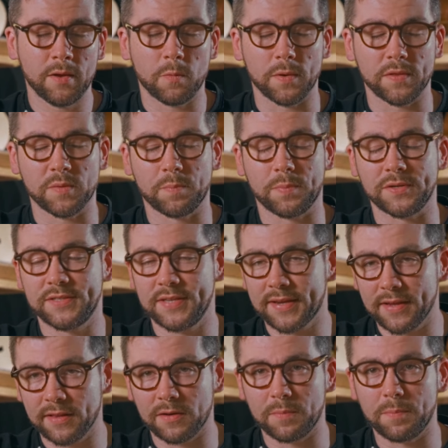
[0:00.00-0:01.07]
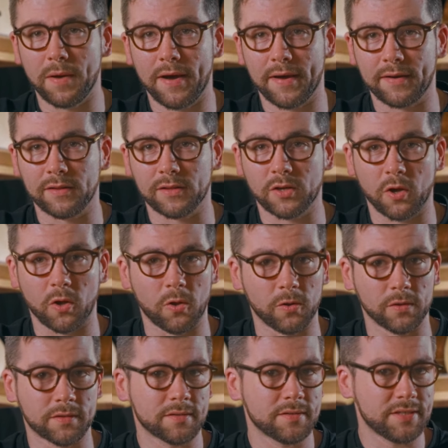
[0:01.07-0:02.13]
with a particular model
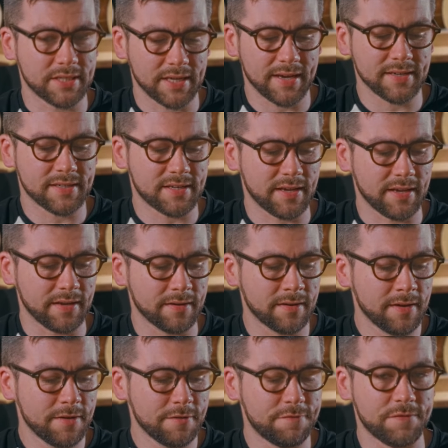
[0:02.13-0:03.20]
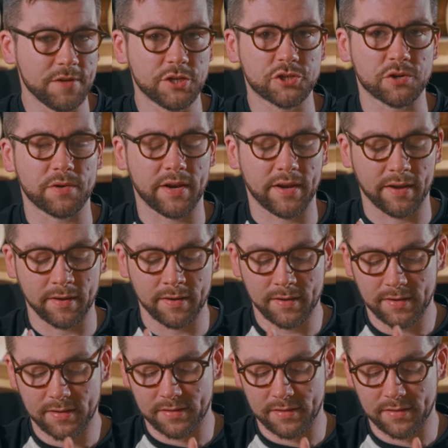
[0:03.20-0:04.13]
called D18 featuring